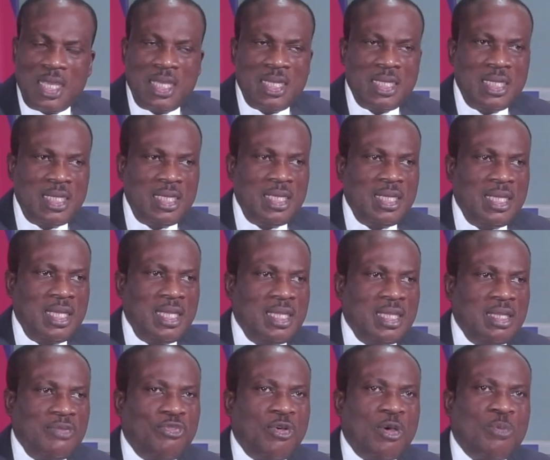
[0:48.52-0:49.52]

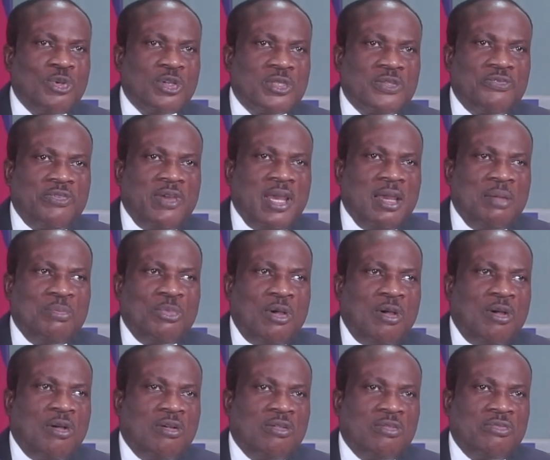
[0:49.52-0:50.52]
the foremost firm
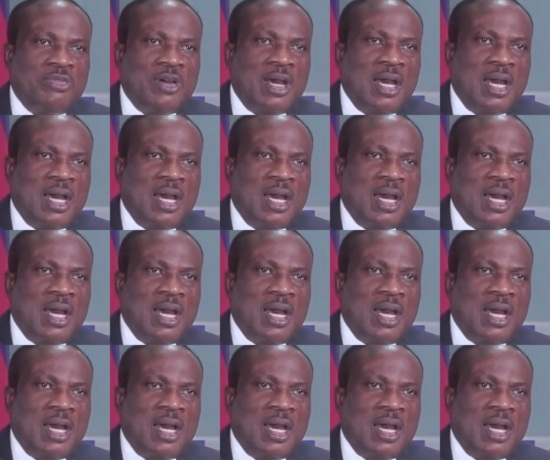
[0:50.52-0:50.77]
of